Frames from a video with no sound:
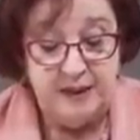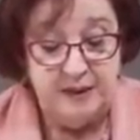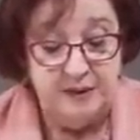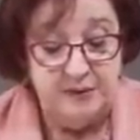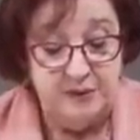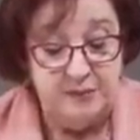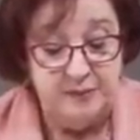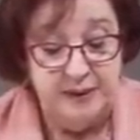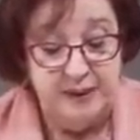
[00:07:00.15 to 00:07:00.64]

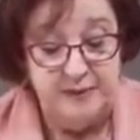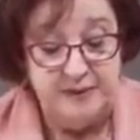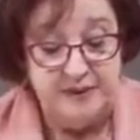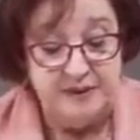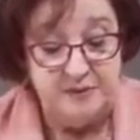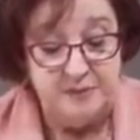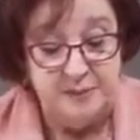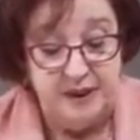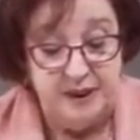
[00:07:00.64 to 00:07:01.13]
there were
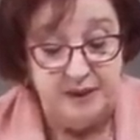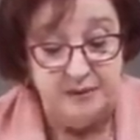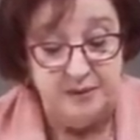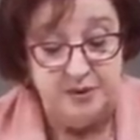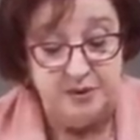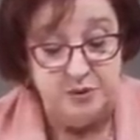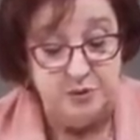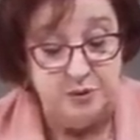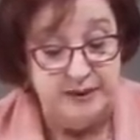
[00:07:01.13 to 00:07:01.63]
members of
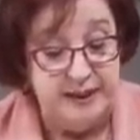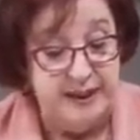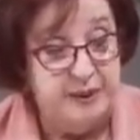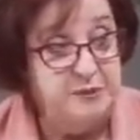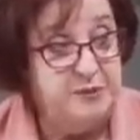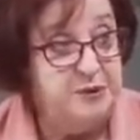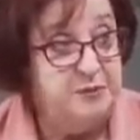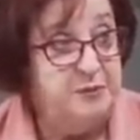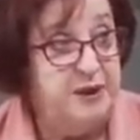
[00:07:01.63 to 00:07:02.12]
Parliament who
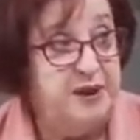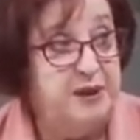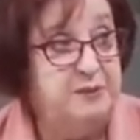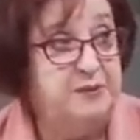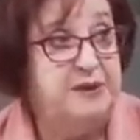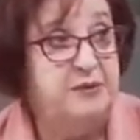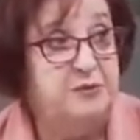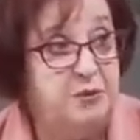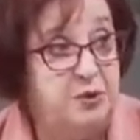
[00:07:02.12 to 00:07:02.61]
came to
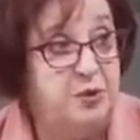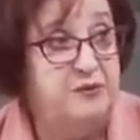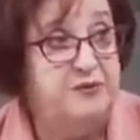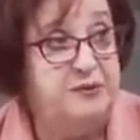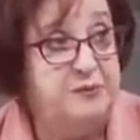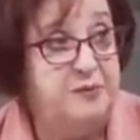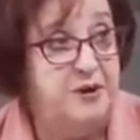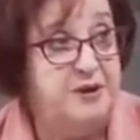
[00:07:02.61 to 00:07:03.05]
Parliament and were COVID